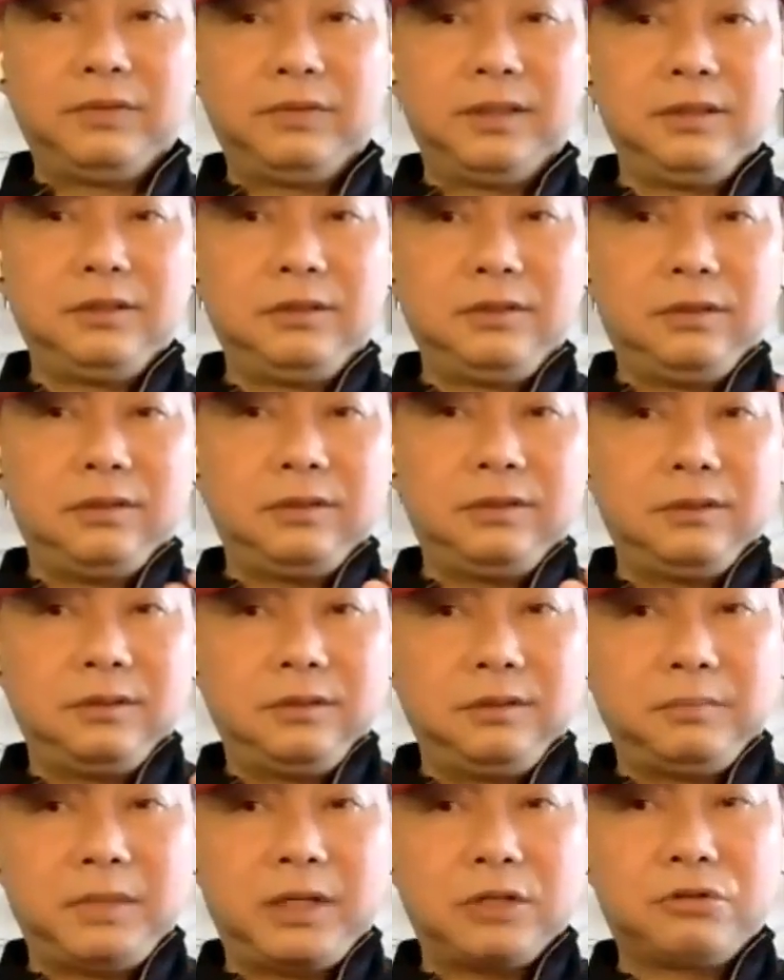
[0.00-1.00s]

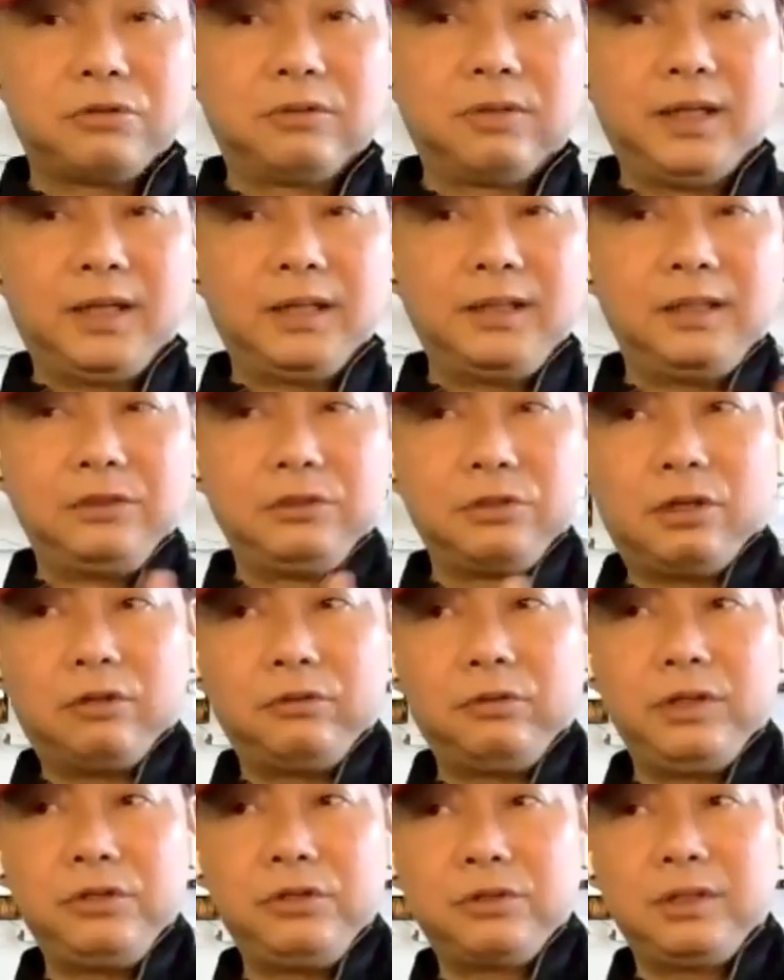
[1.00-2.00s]
even naturally
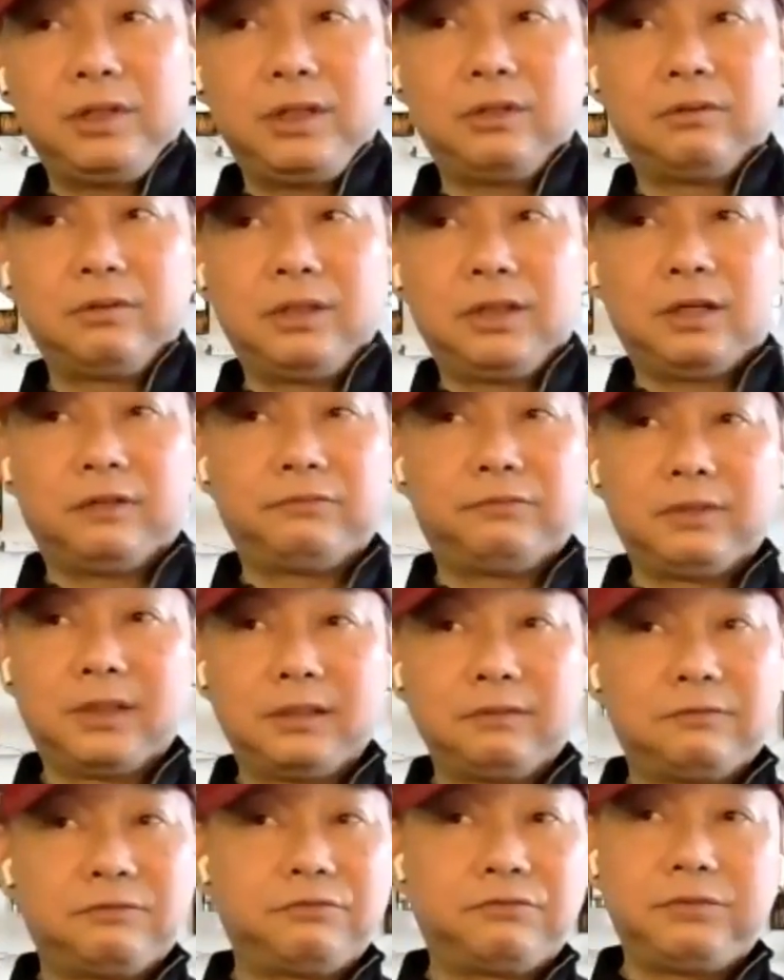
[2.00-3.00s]
in your region, they only
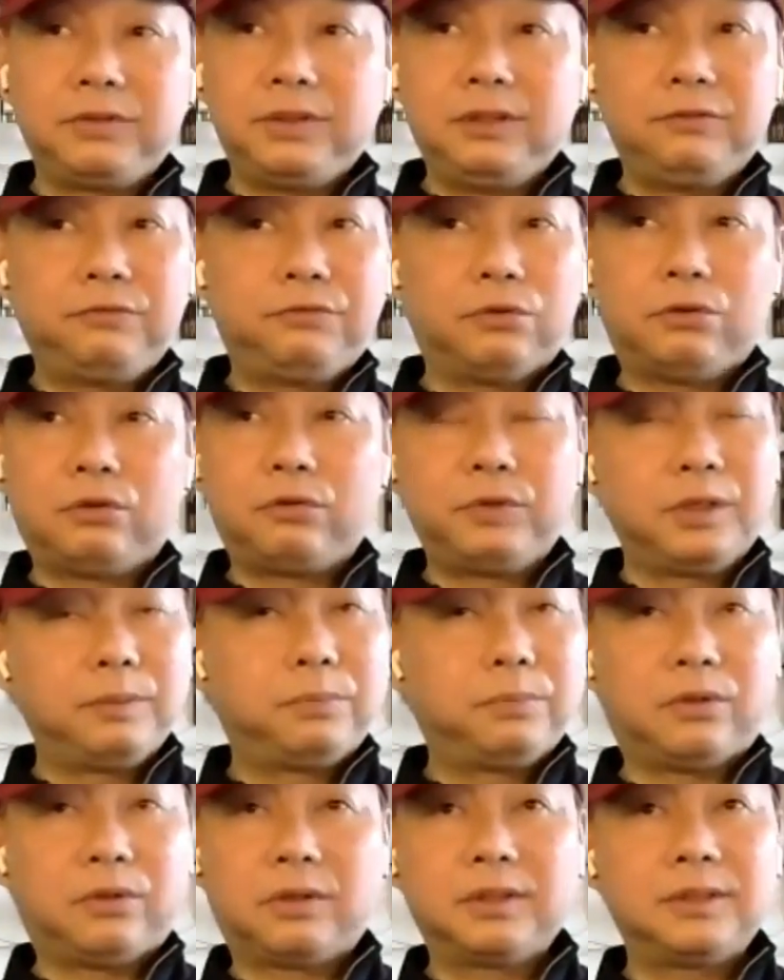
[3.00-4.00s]
have like
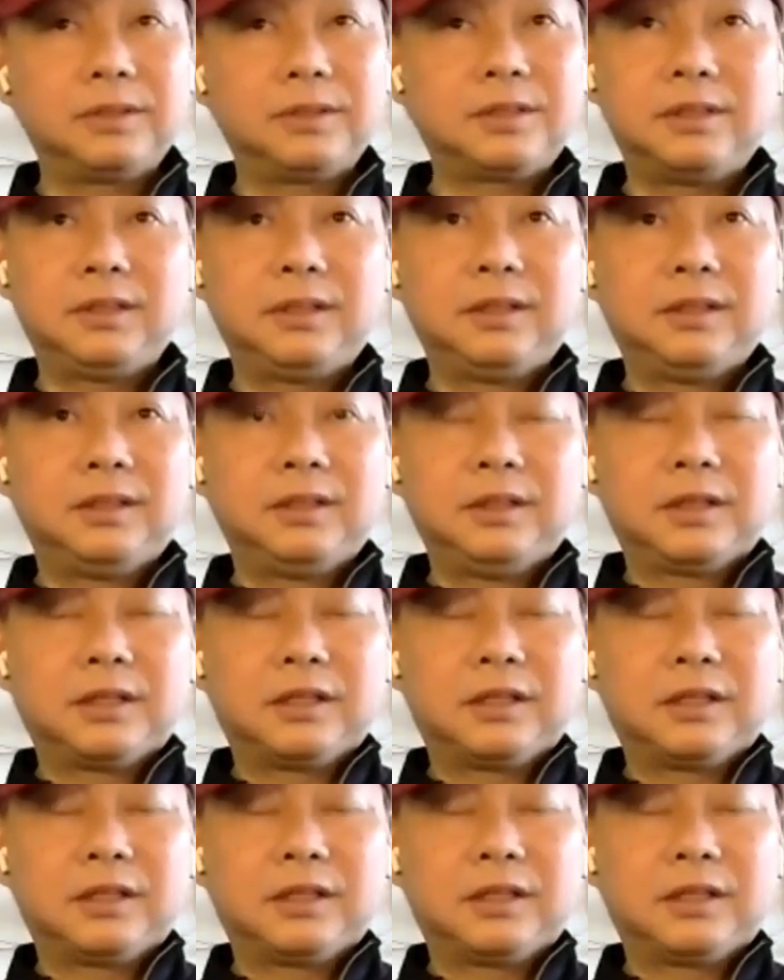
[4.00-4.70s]
3-4 reporters